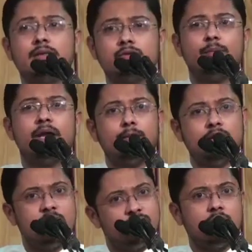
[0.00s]
in terms of
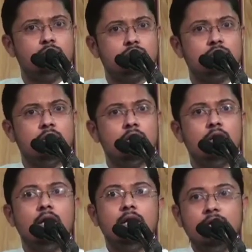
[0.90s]
preambly values.
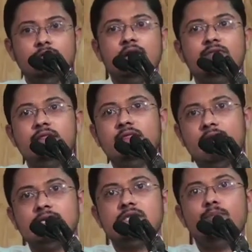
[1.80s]
Even if
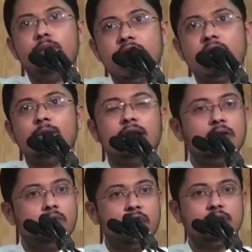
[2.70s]
that is made
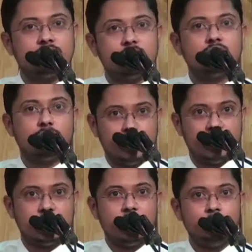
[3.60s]
by the United States of
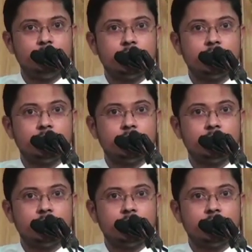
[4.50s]
America,